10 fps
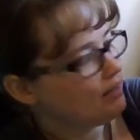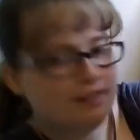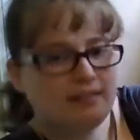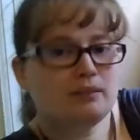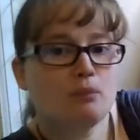
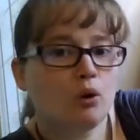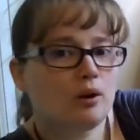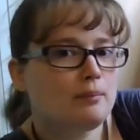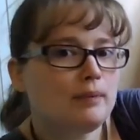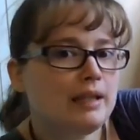this is
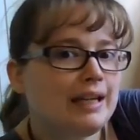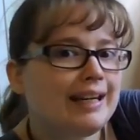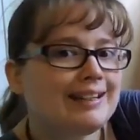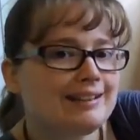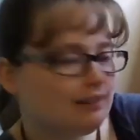more
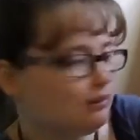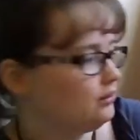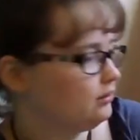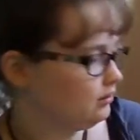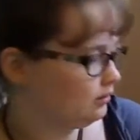immediate
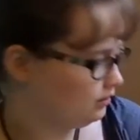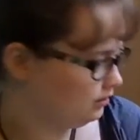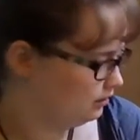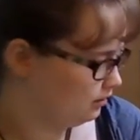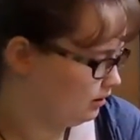
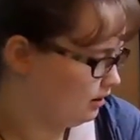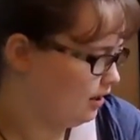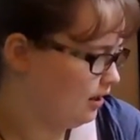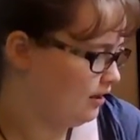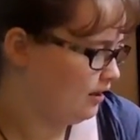
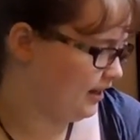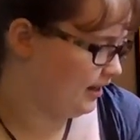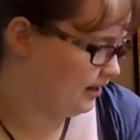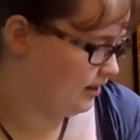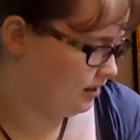
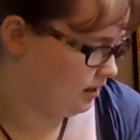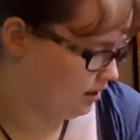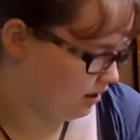than